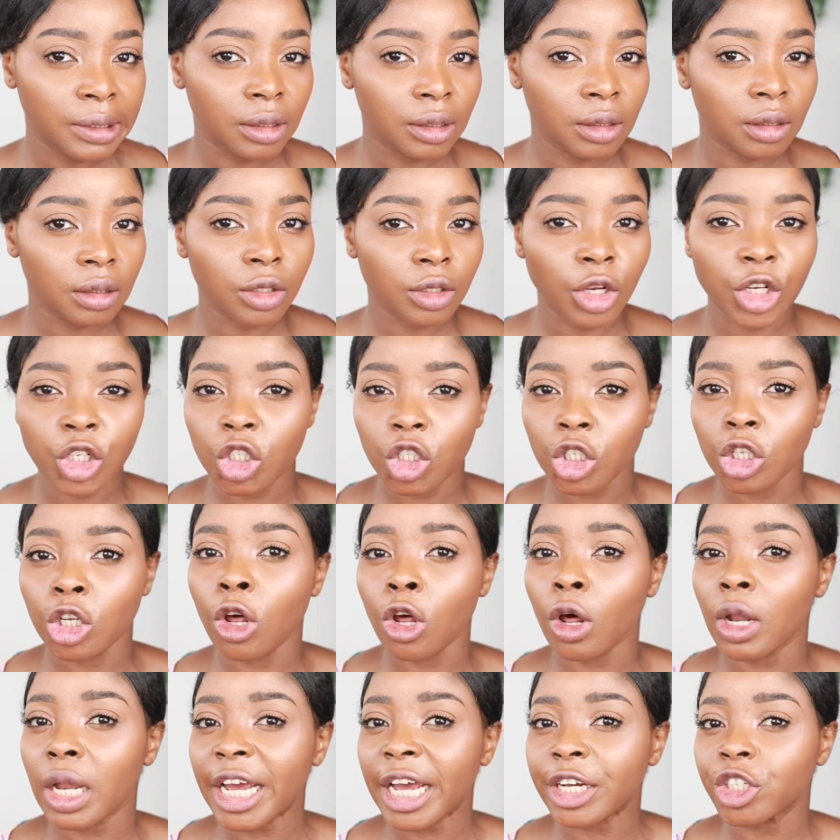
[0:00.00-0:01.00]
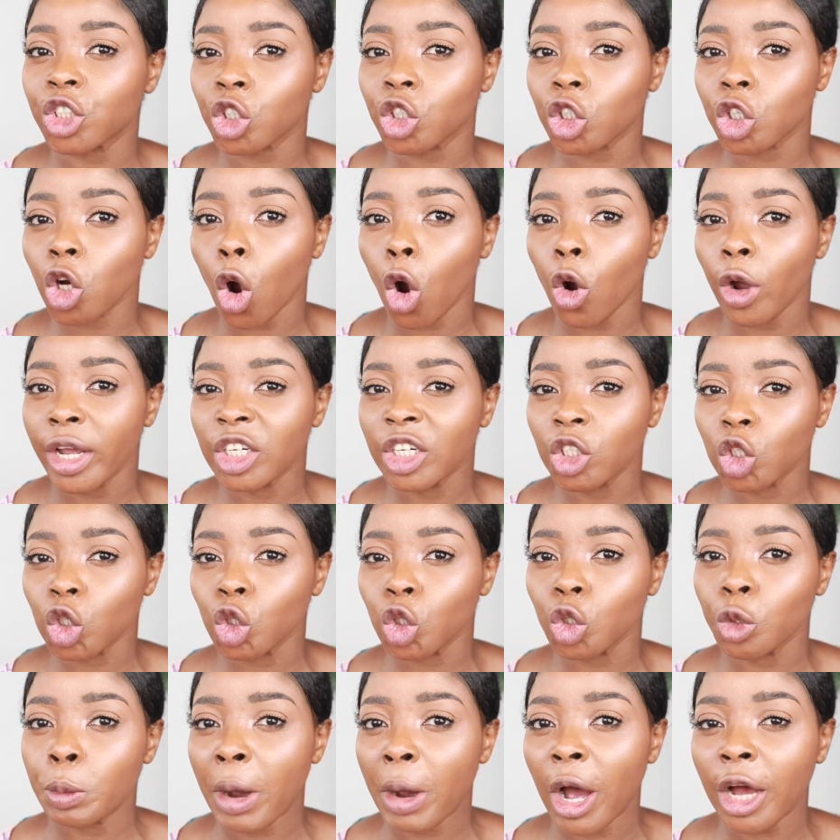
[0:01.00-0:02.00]
So it's not like showing
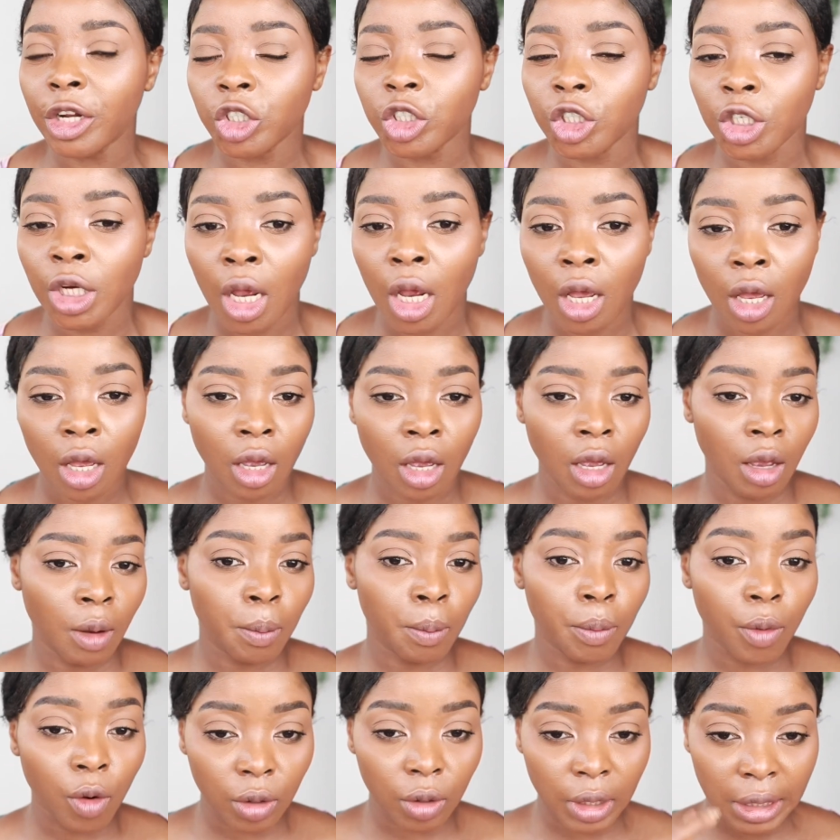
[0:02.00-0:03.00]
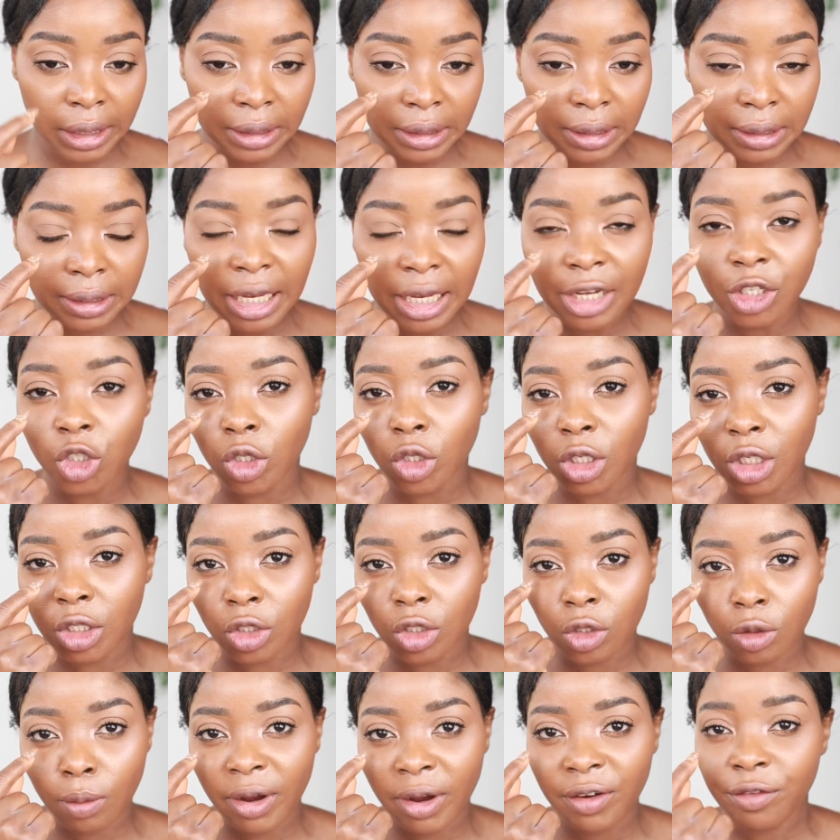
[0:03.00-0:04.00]
too much, but it's settled
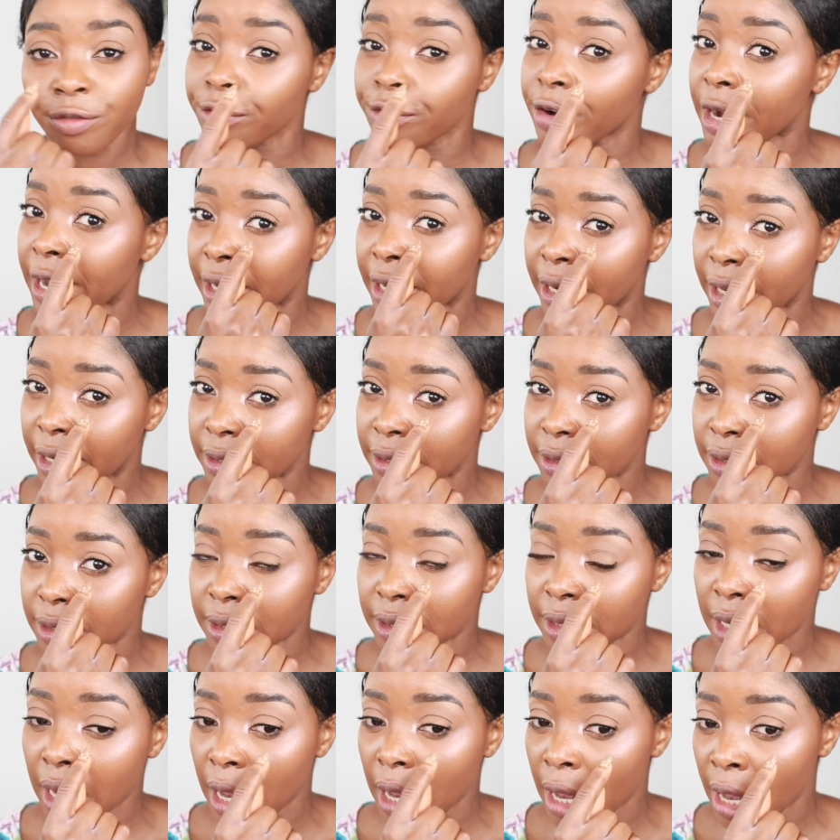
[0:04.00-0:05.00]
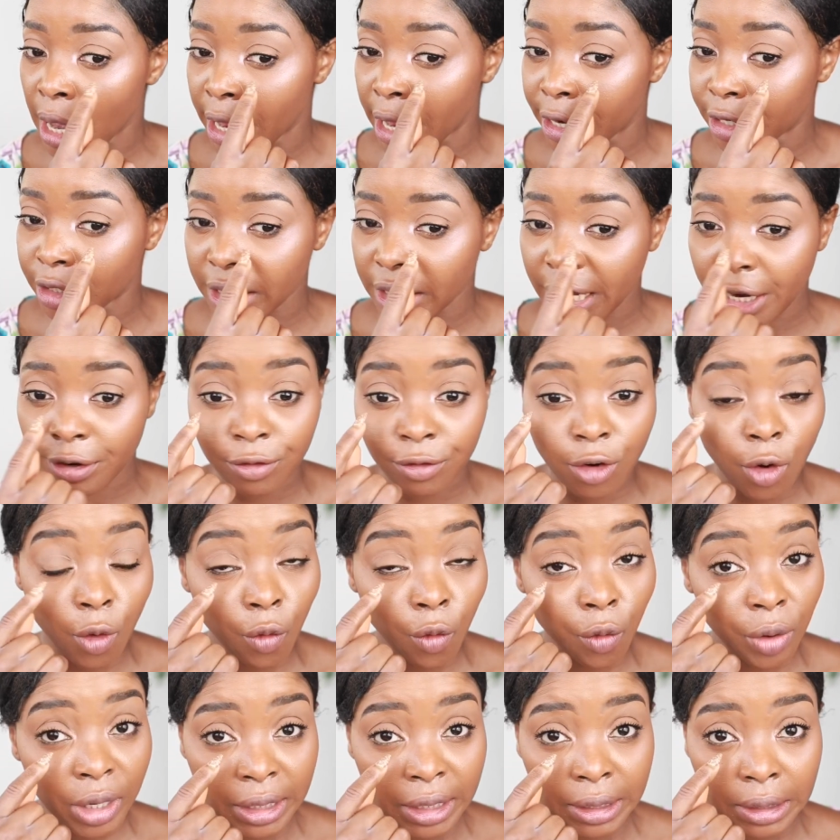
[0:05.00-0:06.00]
into my fine lines there, and it's kind of
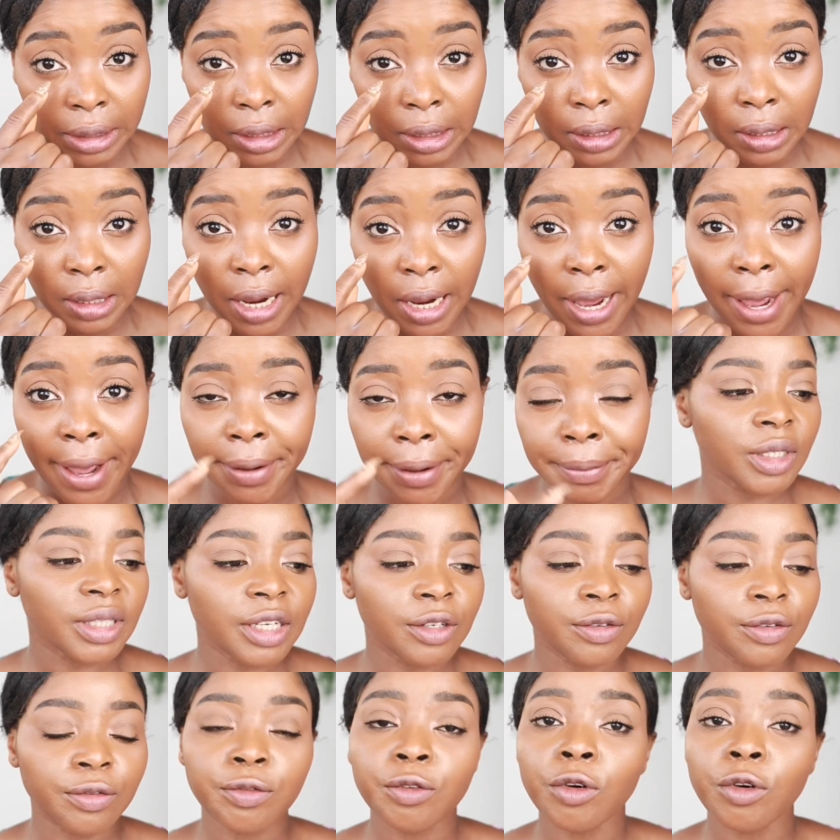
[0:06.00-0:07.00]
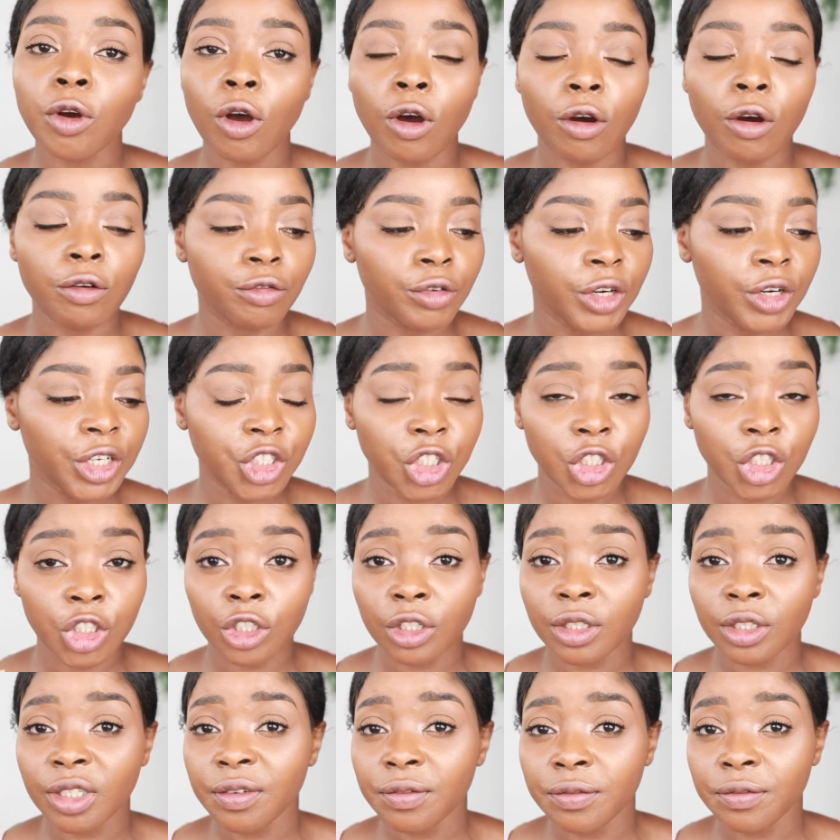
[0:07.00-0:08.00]
creased there. It says full coverage. It
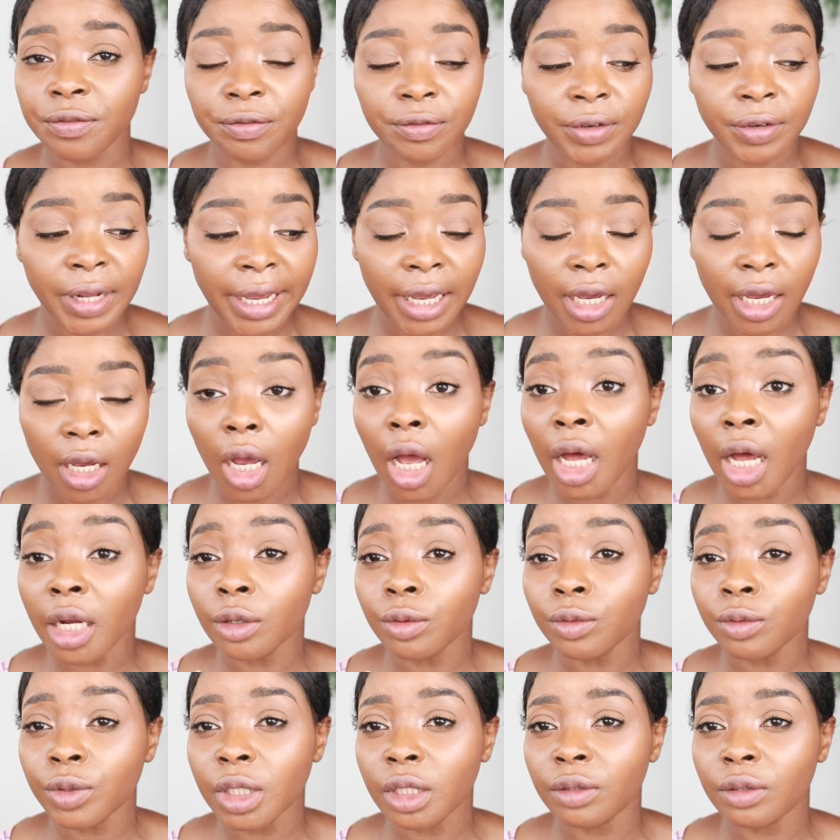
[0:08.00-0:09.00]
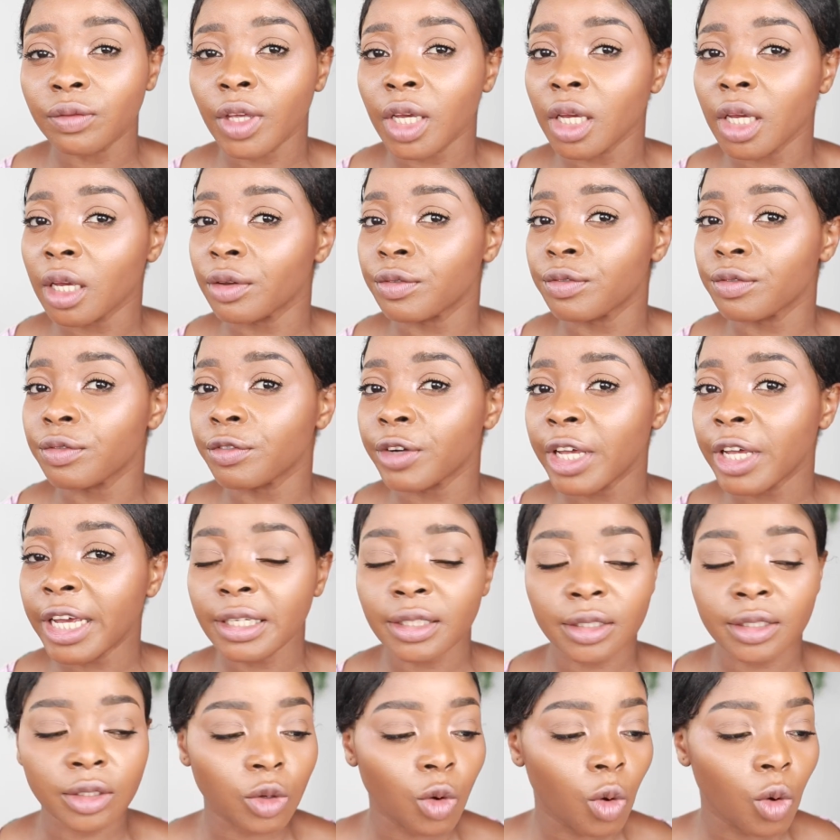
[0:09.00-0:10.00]
doesn't flake. I don't really think it
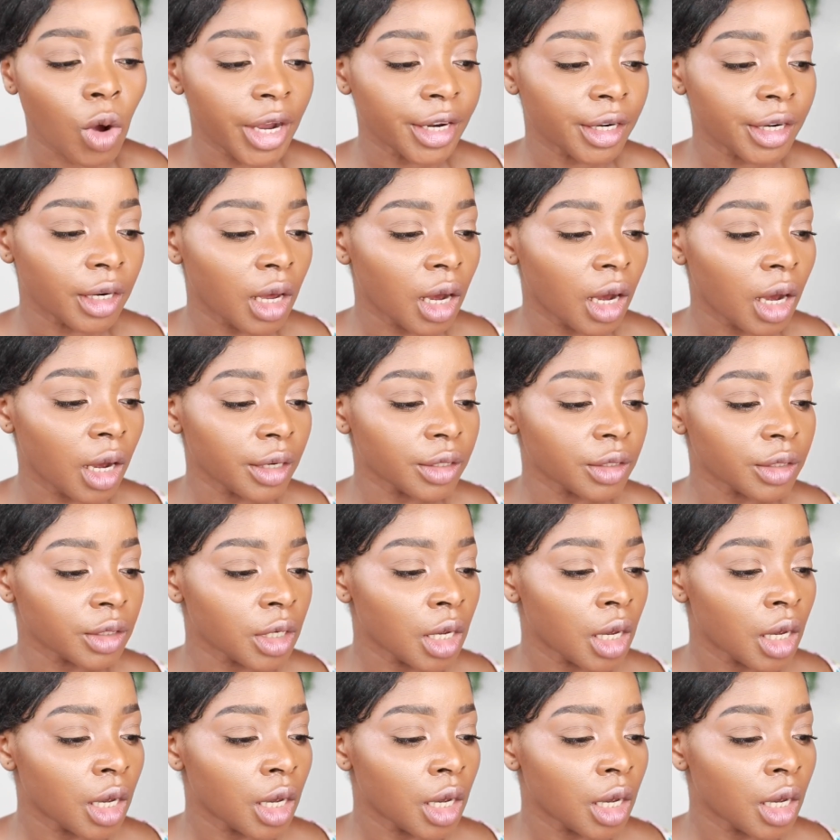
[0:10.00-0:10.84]
flakes. It's quite nice.